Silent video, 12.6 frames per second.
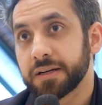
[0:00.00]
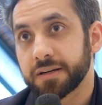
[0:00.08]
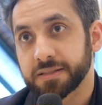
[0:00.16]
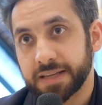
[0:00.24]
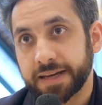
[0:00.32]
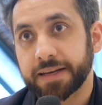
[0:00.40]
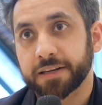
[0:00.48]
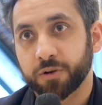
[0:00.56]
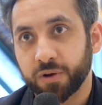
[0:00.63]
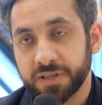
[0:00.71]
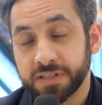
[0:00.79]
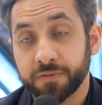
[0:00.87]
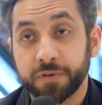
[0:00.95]
design
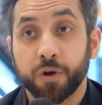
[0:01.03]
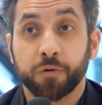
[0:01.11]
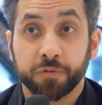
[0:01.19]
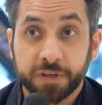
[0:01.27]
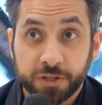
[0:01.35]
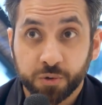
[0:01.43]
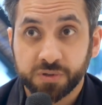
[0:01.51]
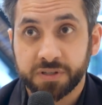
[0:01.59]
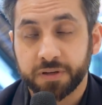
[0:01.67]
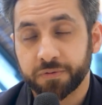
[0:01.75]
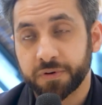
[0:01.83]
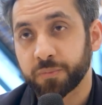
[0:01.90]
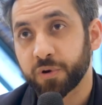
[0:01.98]
technologies that we often use in
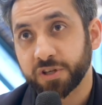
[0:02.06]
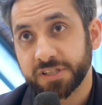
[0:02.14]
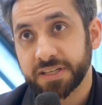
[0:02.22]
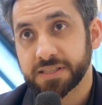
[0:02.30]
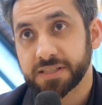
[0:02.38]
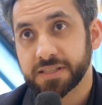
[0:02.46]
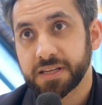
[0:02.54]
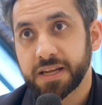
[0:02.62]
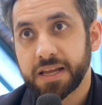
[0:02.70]
different projects.